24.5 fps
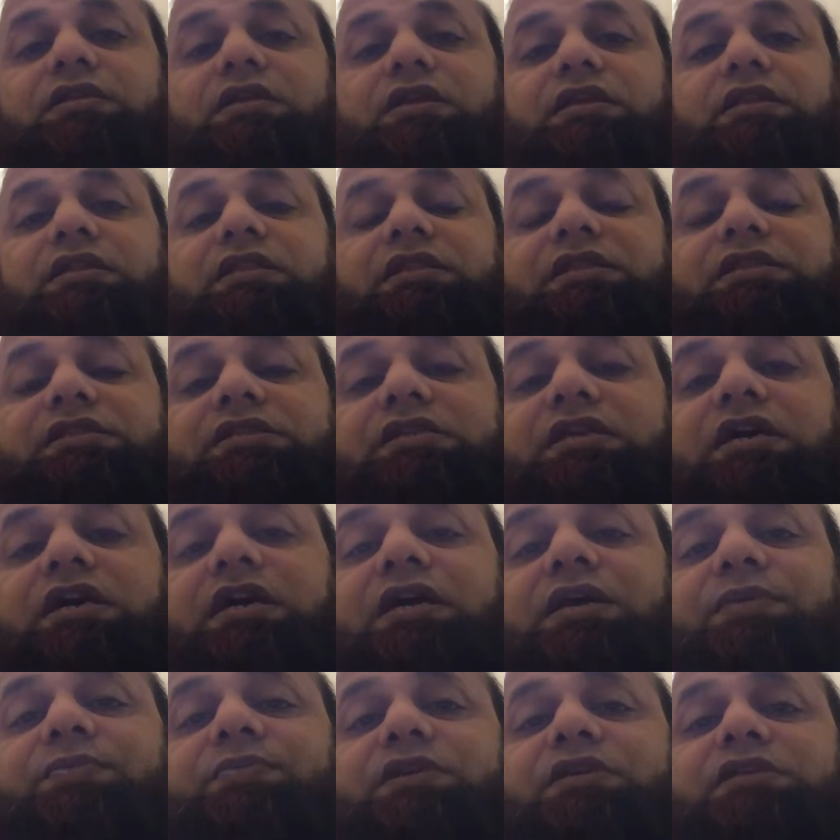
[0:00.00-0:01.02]
This
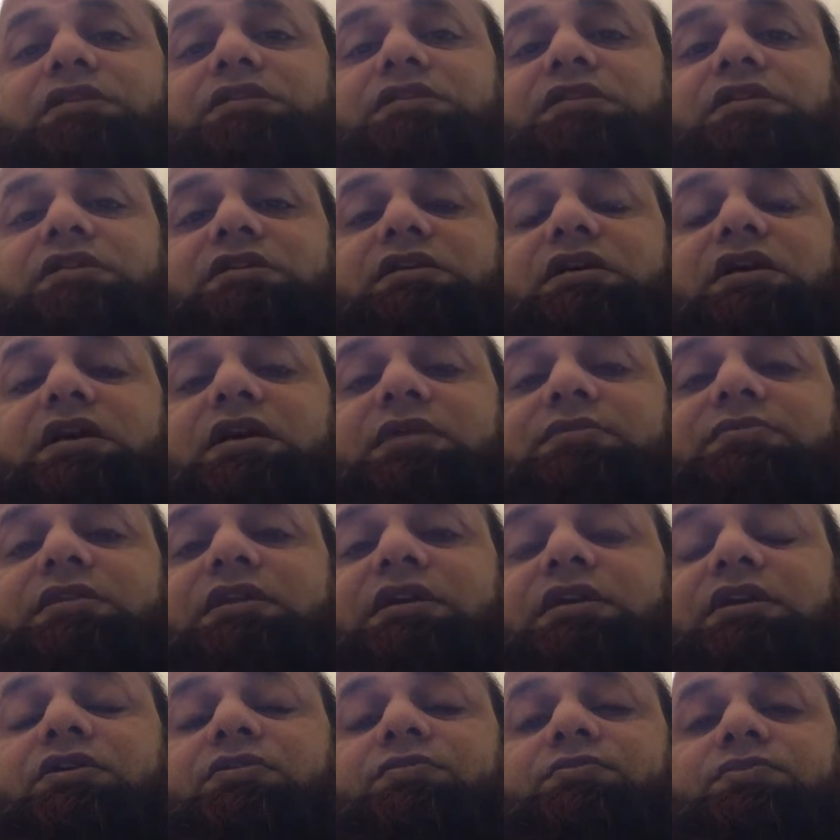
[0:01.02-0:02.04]
time is the time
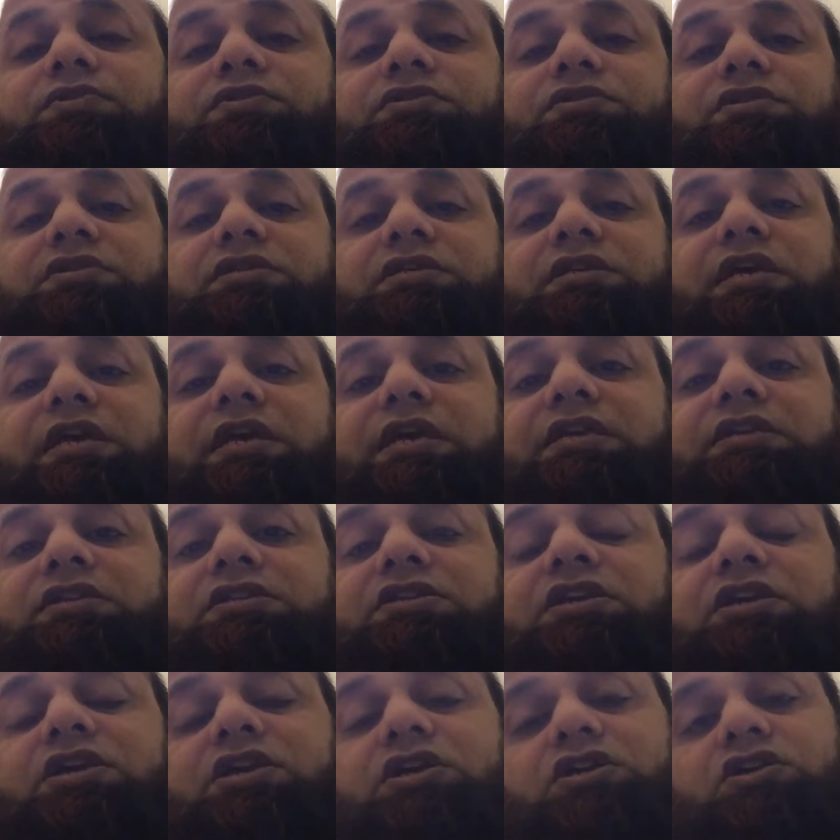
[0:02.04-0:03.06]
that computer takes
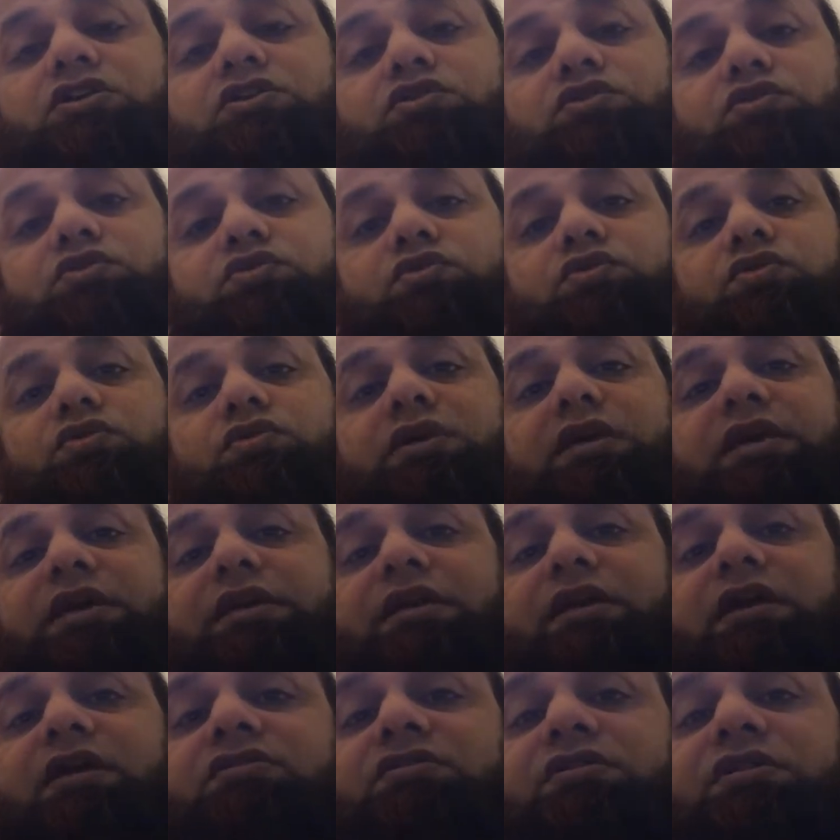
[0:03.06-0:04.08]
to carry
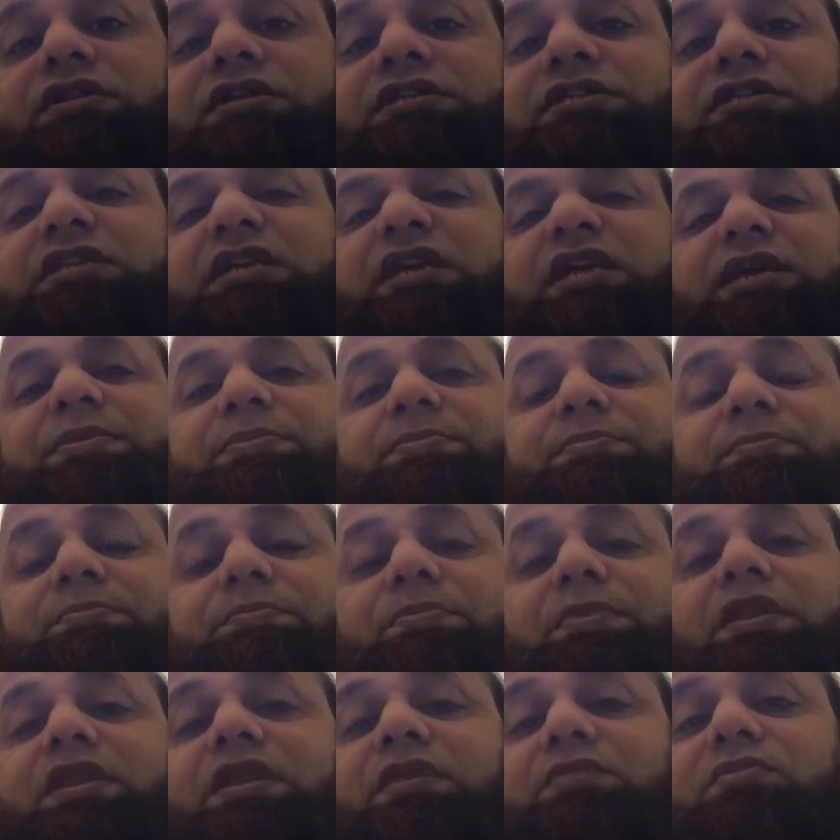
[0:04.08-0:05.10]
out these
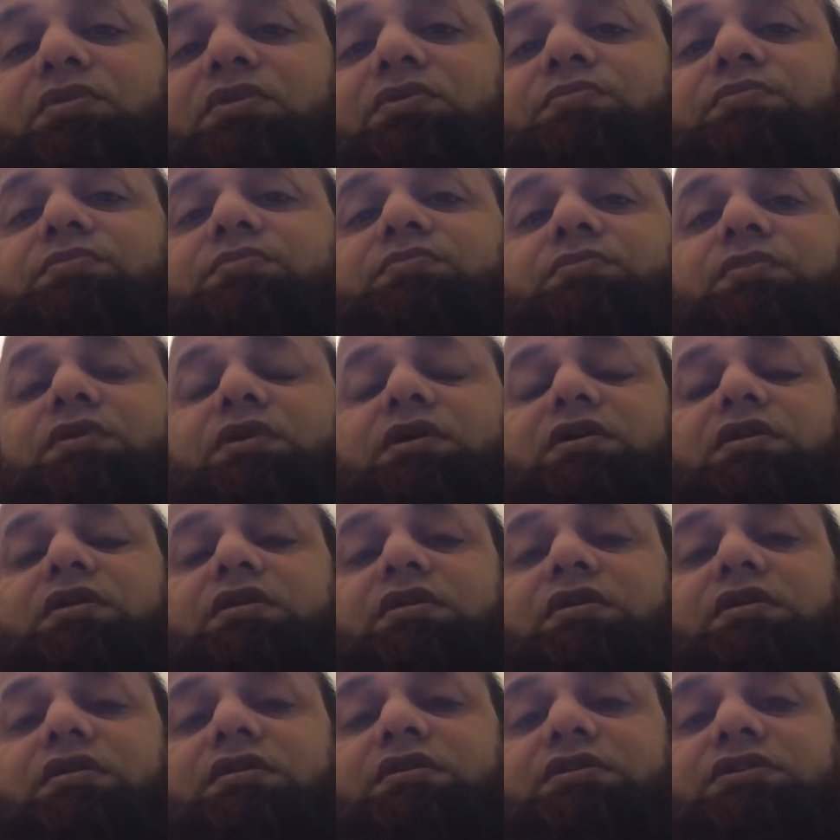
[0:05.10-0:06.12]
minimum
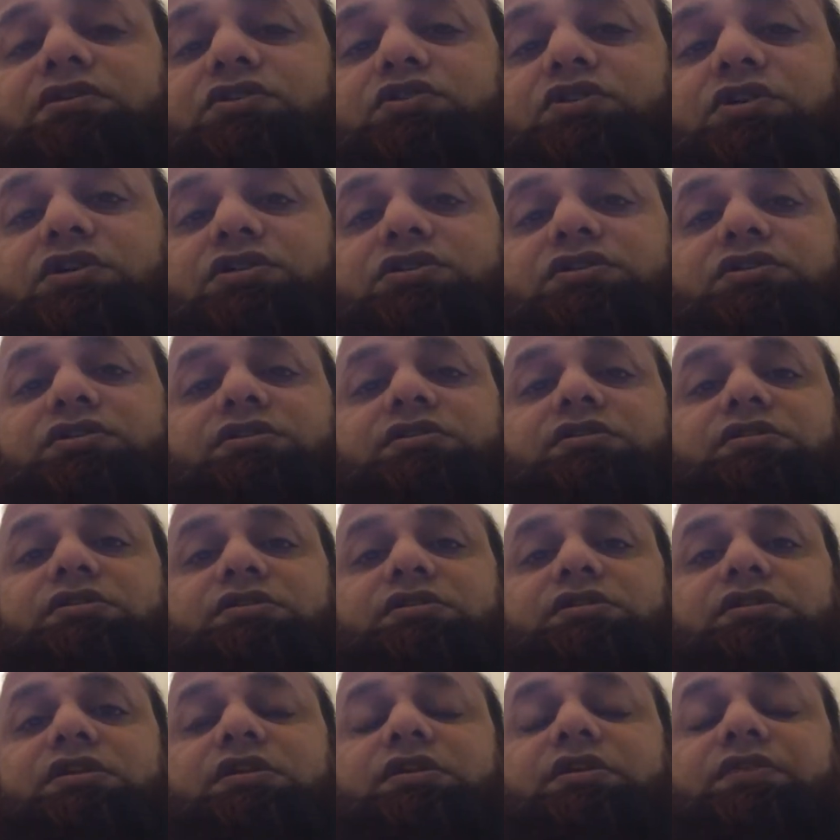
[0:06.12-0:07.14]

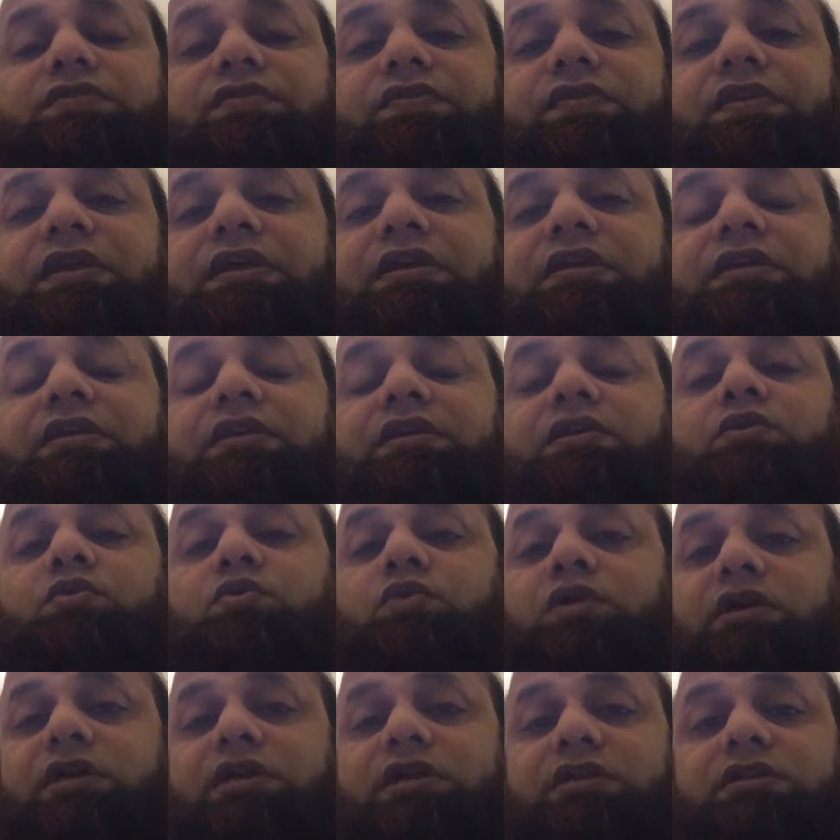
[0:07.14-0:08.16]
instructions
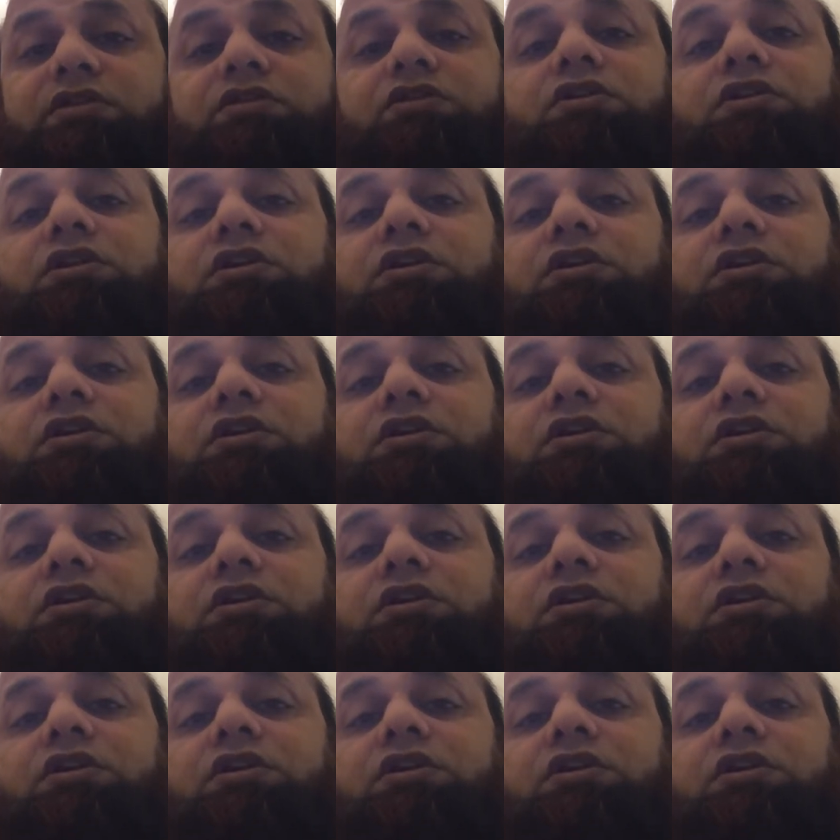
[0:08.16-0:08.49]
required